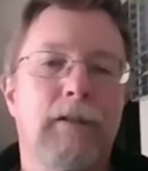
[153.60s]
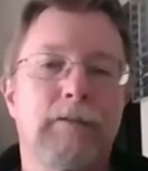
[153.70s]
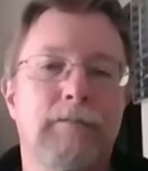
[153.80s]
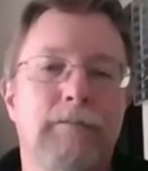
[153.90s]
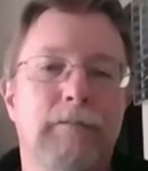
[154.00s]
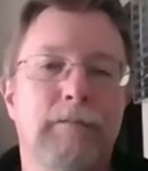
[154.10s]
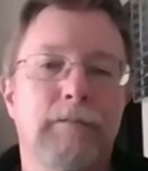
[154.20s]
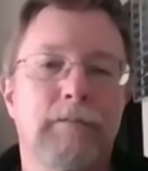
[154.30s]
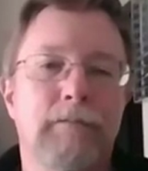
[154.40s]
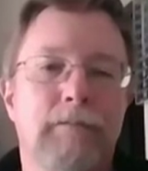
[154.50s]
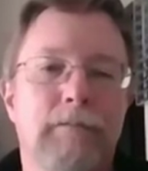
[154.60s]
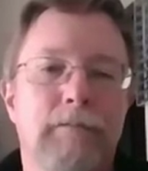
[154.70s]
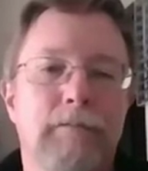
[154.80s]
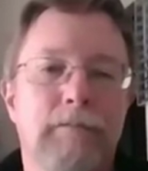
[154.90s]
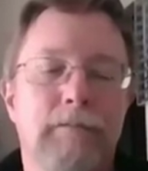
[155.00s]

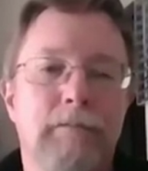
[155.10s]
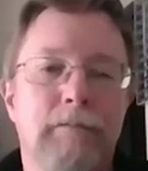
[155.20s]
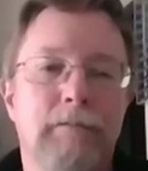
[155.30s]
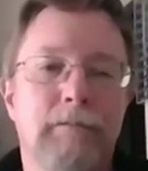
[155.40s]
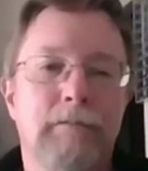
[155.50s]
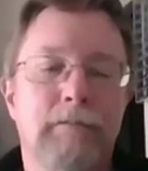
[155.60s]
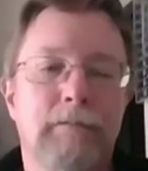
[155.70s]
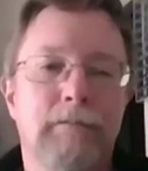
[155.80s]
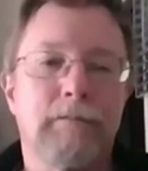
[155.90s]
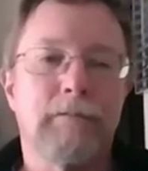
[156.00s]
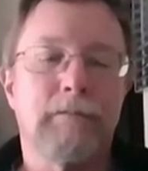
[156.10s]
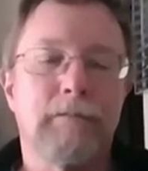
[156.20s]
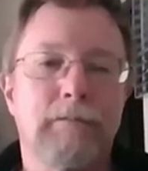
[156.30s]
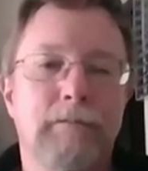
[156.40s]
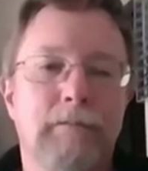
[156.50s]

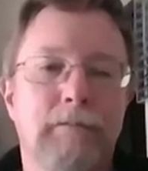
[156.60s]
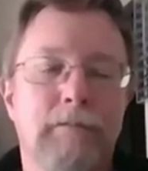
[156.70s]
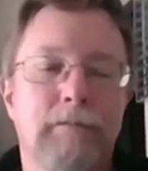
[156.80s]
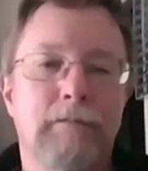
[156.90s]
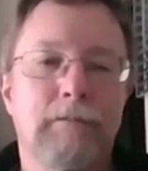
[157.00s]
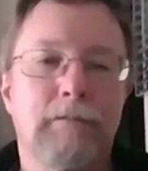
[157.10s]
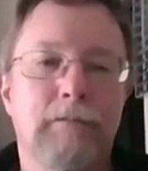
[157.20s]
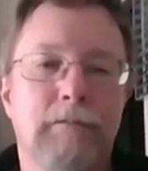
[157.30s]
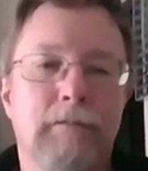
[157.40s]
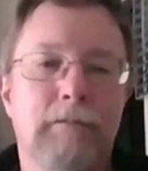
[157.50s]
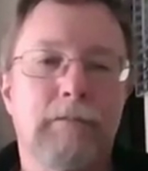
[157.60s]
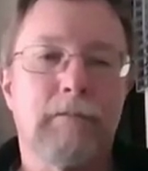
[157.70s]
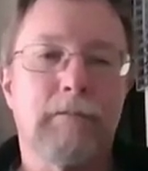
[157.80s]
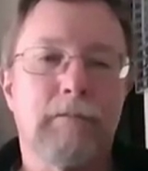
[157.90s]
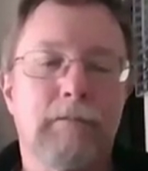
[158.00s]

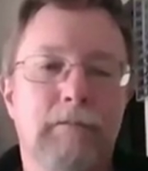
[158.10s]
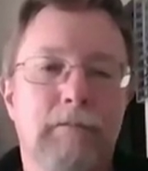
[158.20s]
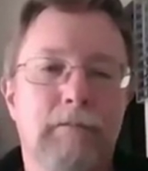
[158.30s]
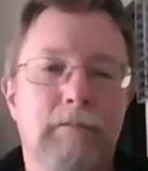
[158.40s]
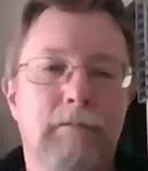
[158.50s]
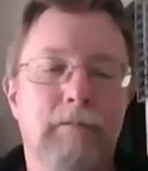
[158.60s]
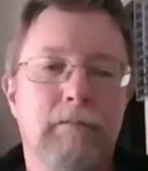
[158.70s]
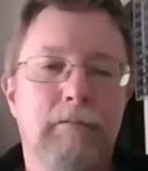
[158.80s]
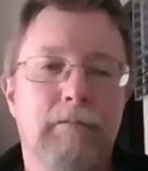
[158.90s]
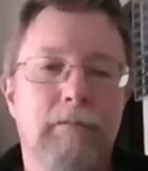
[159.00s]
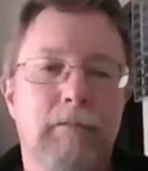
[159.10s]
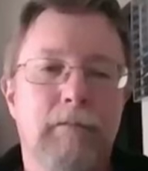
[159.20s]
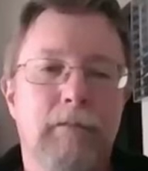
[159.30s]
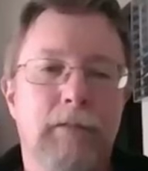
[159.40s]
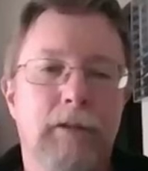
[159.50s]

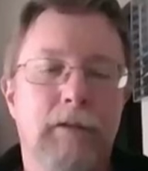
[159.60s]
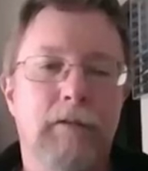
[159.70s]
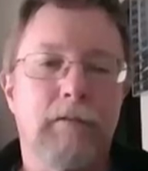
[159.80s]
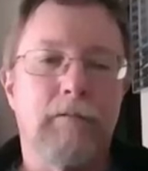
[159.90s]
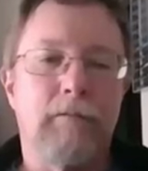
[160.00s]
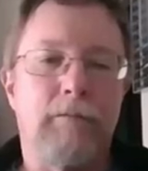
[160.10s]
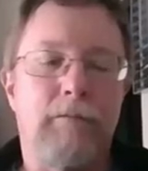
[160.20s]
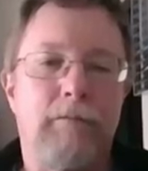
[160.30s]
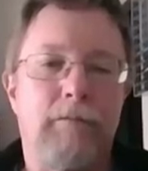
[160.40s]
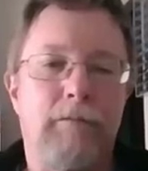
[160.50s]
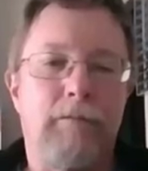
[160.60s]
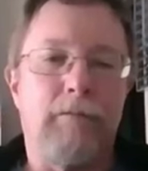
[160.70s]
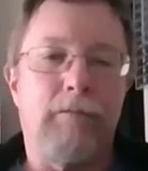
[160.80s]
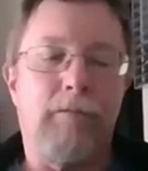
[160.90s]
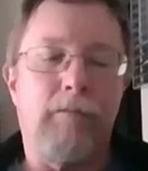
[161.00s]

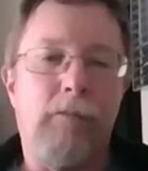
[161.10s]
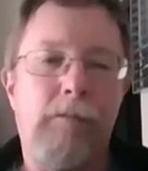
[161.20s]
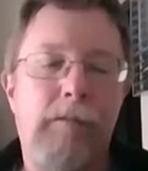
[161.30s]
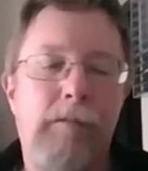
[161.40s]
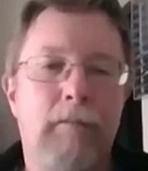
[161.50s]
(silent)